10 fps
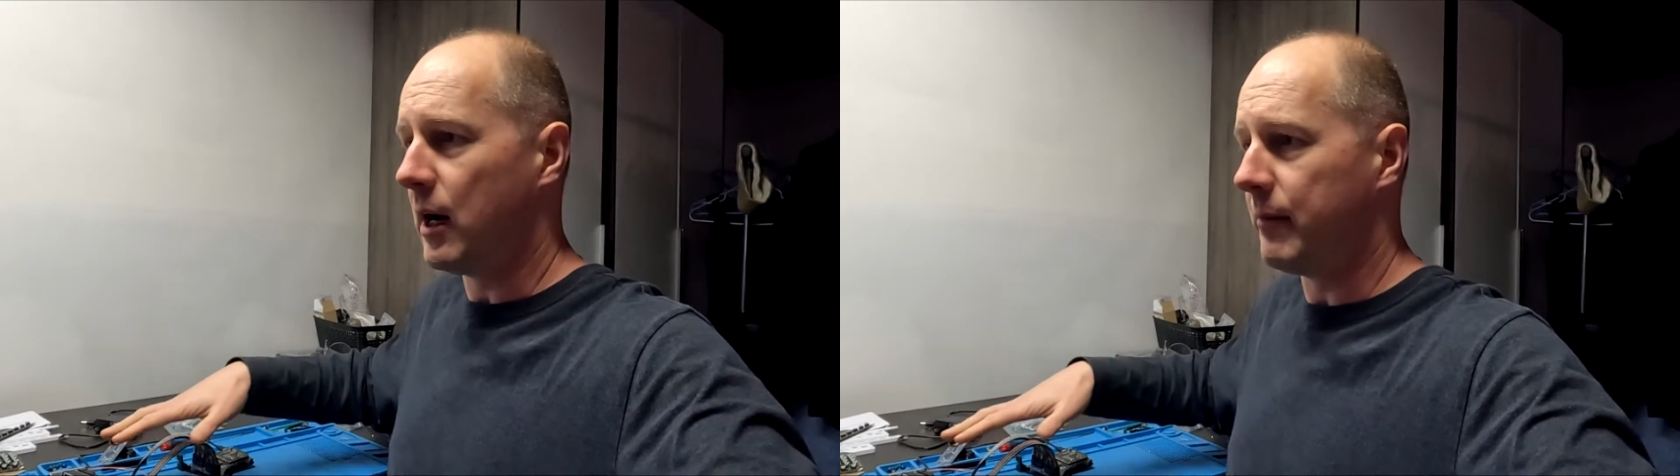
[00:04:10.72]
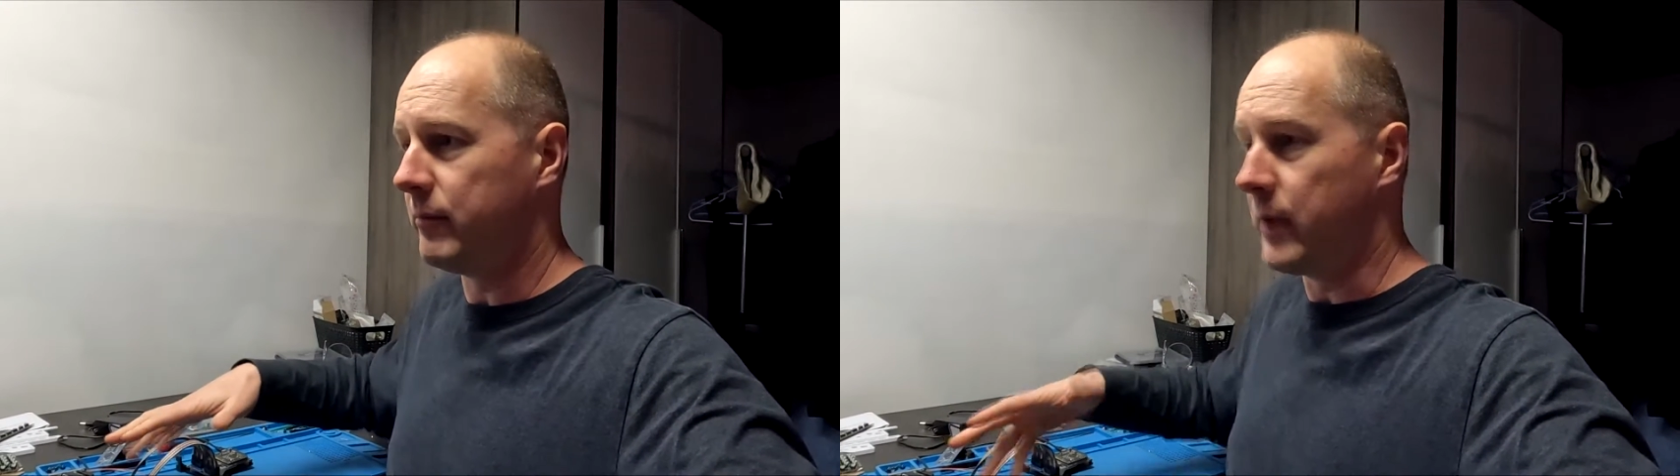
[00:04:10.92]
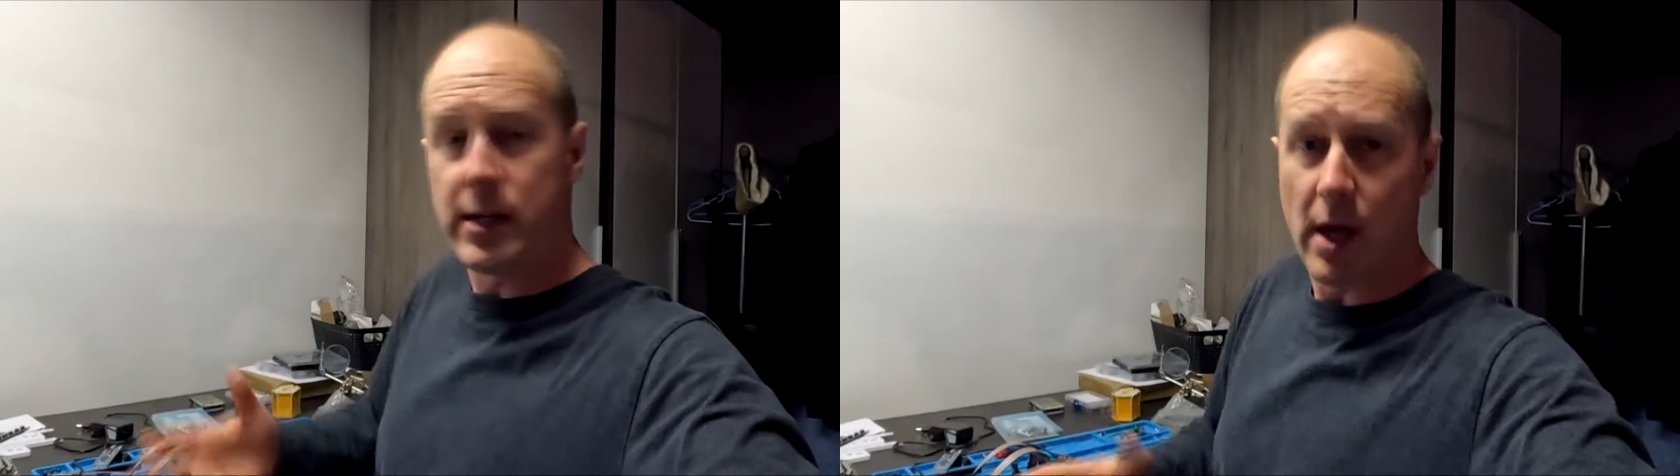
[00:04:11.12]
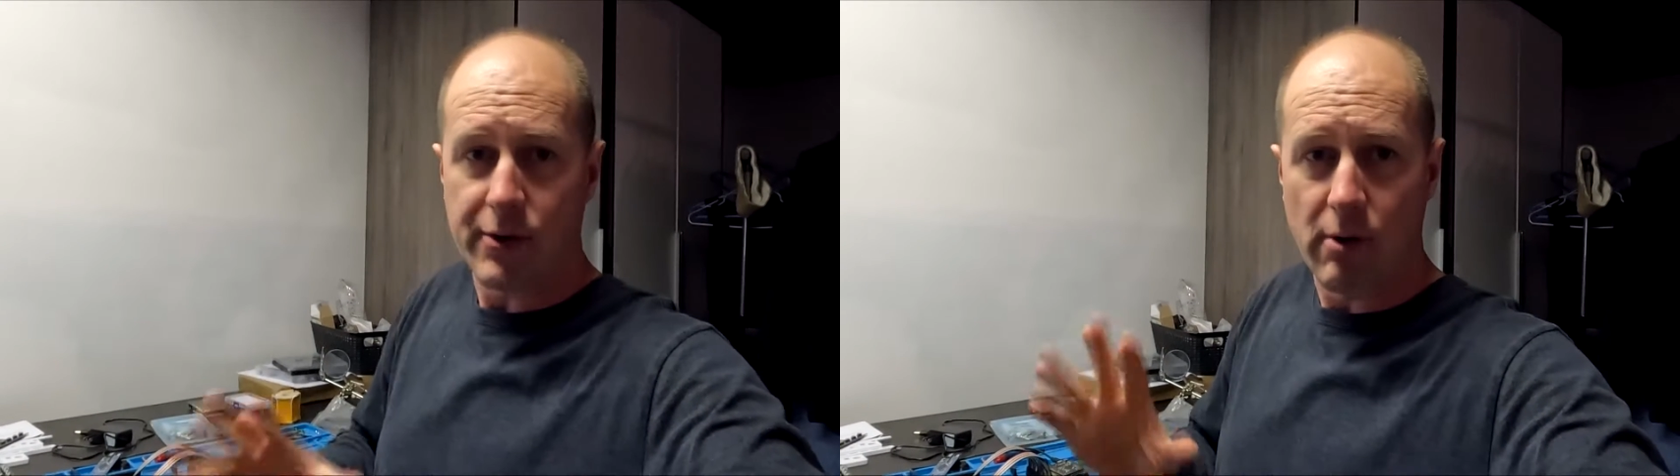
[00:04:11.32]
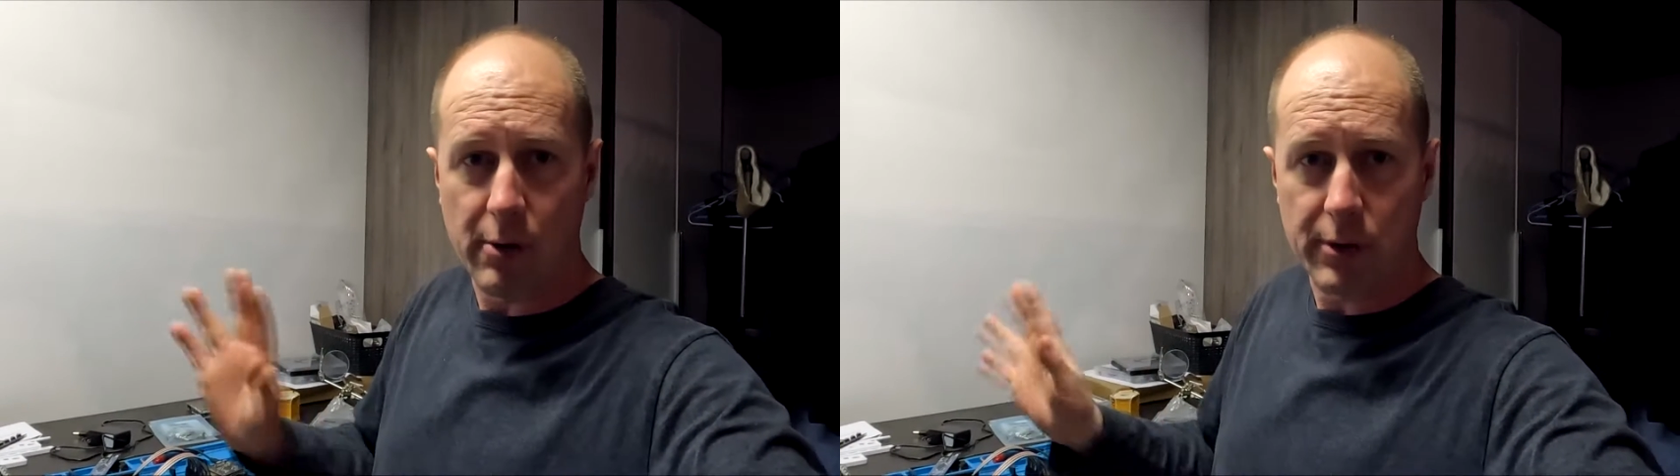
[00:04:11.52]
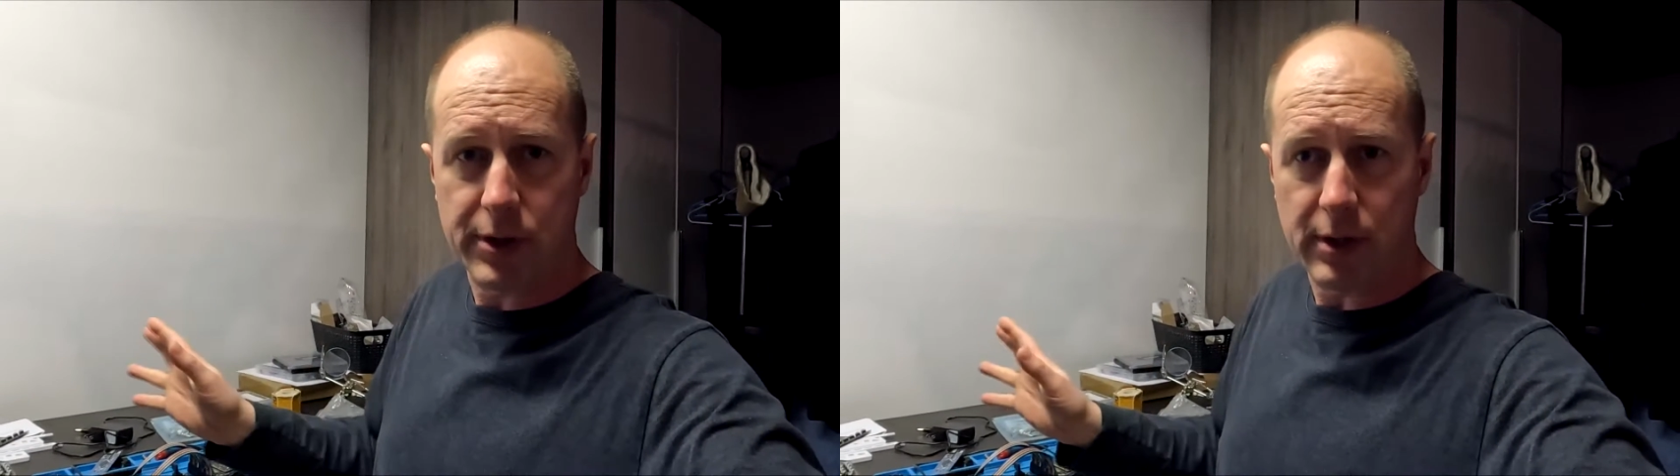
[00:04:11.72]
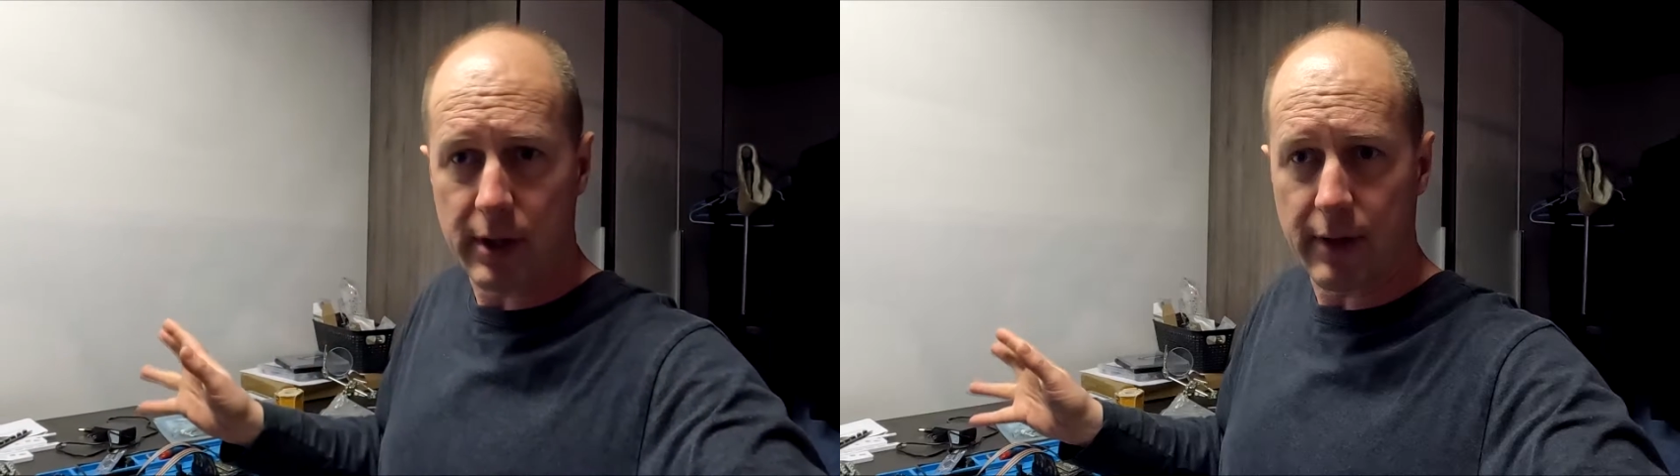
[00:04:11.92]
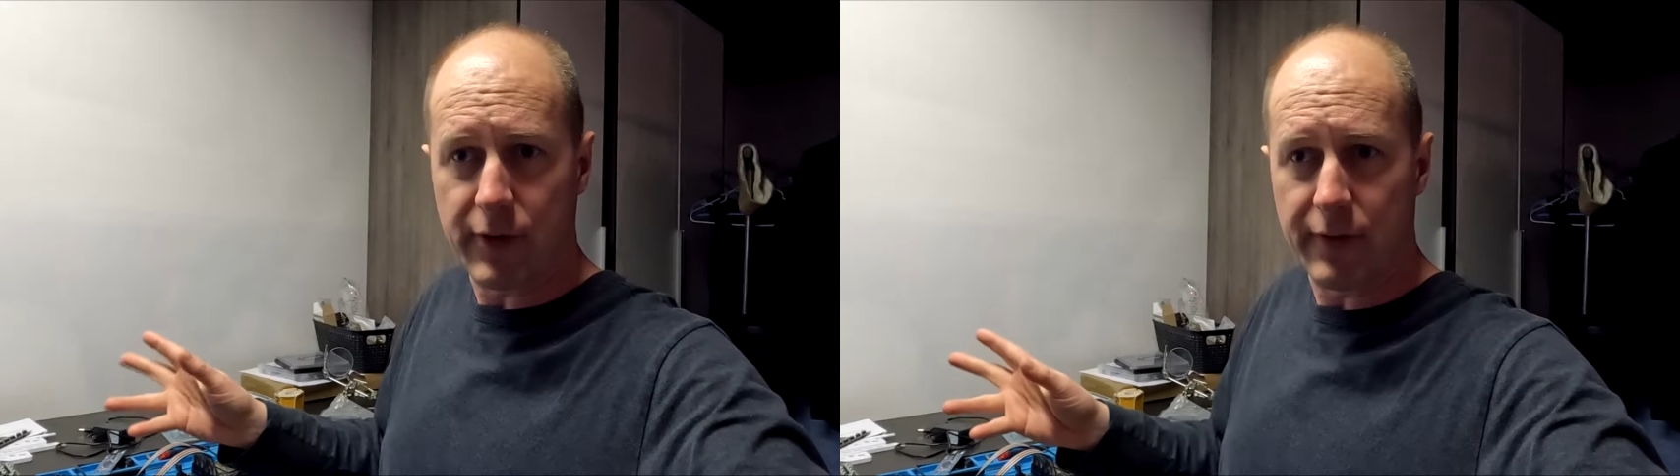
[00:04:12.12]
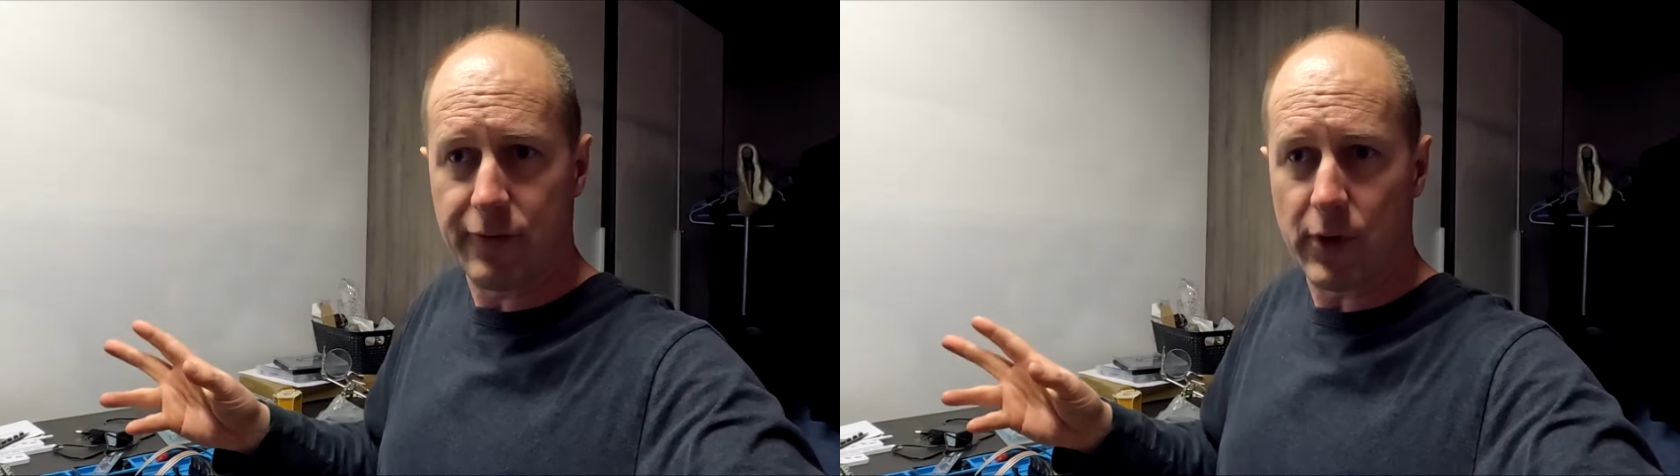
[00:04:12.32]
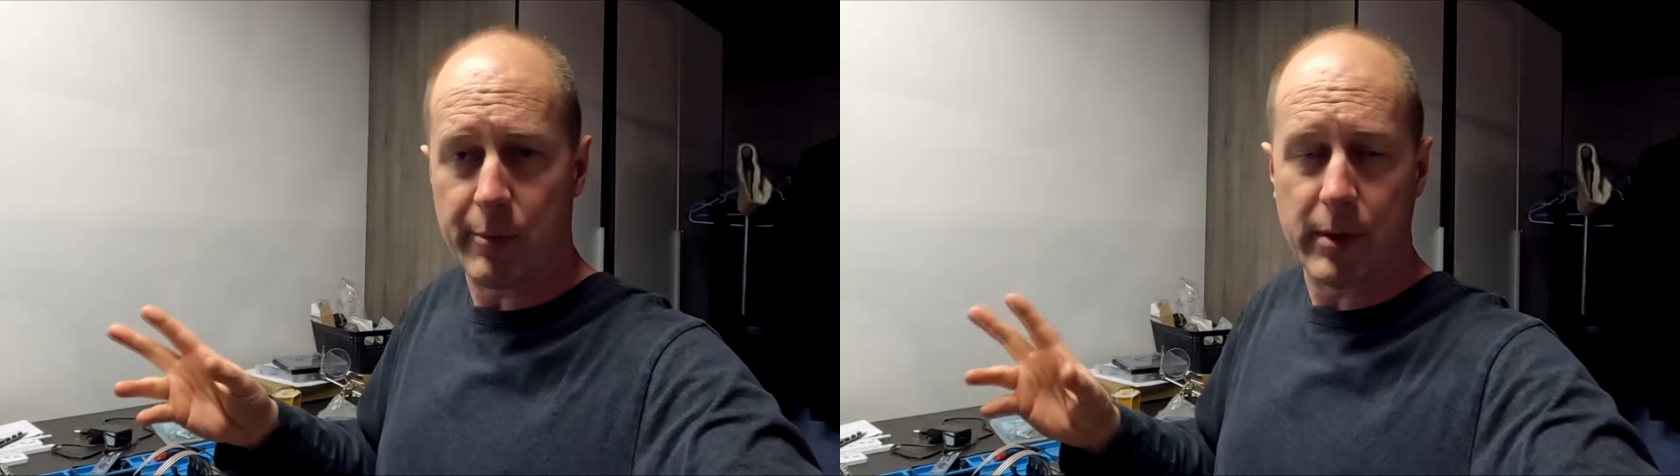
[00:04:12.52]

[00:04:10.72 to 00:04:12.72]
Um, and nothing wrong with uh, if you've uh,